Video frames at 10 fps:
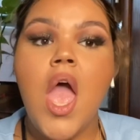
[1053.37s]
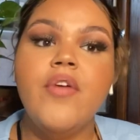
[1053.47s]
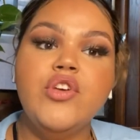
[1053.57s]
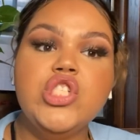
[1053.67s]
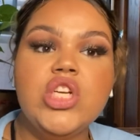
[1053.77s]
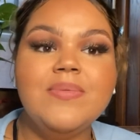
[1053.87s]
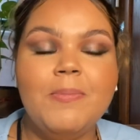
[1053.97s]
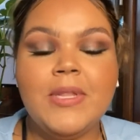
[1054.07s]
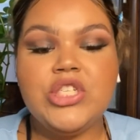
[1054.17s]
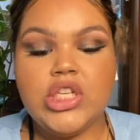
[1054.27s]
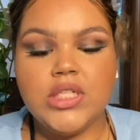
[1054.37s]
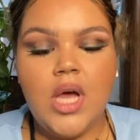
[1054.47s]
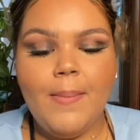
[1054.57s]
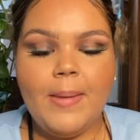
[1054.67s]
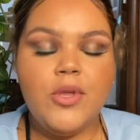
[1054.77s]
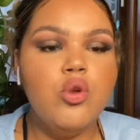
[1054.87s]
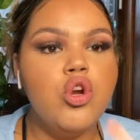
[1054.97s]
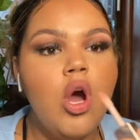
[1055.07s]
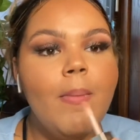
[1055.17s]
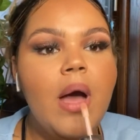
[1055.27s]
You don't jump to put jeans on, baby. You don't
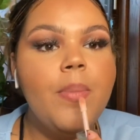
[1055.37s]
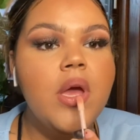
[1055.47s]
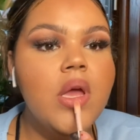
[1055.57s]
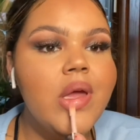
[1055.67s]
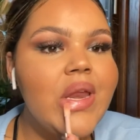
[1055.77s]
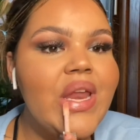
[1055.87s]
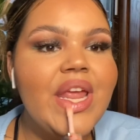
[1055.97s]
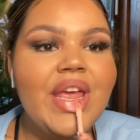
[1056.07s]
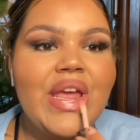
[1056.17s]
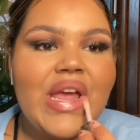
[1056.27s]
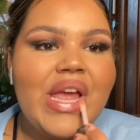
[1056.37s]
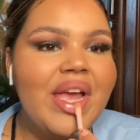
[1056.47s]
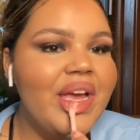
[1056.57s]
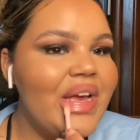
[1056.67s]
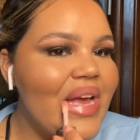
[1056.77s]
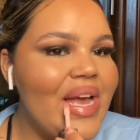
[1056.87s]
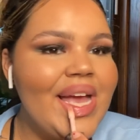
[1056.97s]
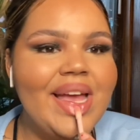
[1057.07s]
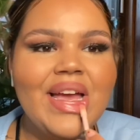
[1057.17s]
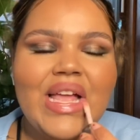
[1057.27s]
know my pain.
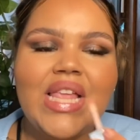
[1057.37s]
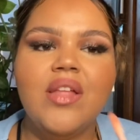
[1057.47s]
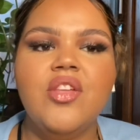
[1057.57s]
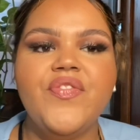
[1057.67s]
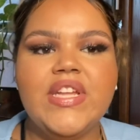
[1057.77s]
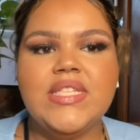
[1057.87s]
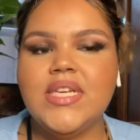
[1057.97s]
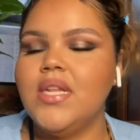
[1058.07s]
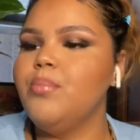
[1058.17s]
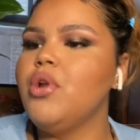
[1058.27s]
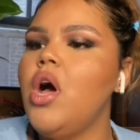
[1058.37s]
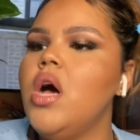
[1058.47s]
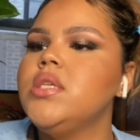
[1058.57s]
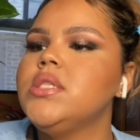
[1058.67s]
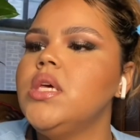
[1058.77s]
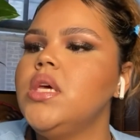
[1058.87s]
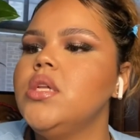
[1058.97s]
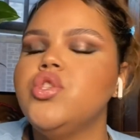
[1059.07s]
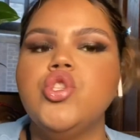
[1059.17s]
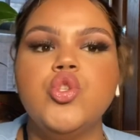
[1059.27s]
And then the Fenty lip gloss
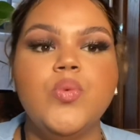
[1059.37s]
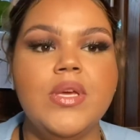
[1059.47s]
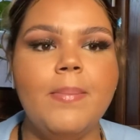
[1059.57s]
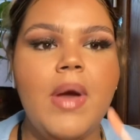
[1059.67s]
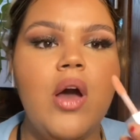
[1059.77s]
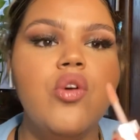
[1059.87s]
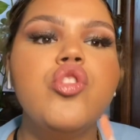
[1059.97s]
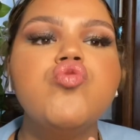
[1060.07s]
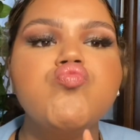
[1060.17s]
in Sweet Mouth.